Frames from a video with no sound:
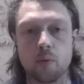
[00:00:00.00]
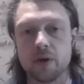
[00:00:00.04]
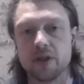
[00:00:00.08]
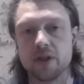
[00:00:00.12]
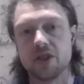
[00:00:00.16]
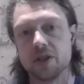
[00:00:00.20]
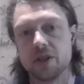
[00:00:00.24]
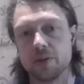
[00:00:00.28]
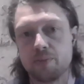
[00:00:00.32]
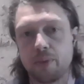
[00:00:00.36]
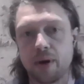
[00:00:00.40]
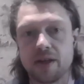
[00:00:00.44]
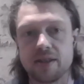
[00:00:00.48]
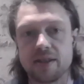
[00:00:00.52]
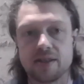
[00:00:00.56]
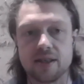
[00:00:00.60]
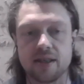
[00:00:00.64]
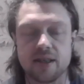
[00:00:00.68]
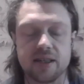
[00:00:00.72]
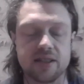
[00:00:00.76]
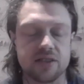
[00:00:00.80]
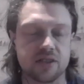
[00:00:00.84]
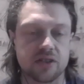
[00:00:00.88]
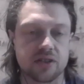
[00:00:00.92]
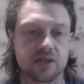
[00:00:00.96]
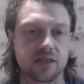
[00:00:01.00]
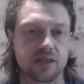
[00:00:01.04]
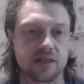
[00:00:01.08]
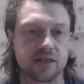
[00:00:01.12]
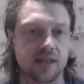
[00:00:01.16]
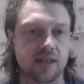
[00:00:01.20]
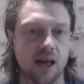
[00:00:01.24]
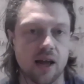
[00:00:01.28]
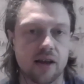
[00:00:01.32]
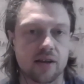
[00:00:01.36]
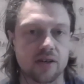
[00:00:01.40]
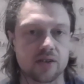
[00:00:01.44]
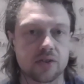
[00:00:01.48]
which is basically just a
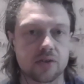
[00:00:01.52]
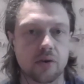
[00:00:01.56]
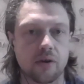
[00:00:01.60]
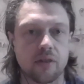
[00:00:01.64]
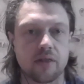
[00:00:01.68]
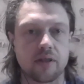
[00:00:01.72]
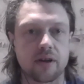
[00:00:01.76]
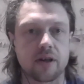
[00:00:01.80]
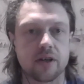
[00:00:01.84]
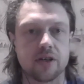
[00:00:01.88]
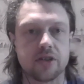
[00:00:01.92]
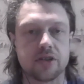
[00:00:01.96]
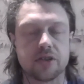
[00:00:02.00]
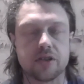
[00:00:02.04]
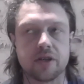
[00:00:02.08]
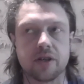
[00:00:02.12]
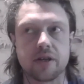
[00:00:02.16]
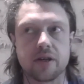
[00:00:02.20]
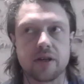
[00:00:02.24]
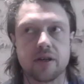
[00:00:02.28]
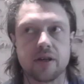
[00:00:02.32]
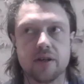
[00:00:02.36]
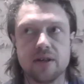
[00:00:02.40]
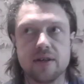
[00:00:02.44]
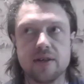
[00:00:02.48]
standard strength and conditioning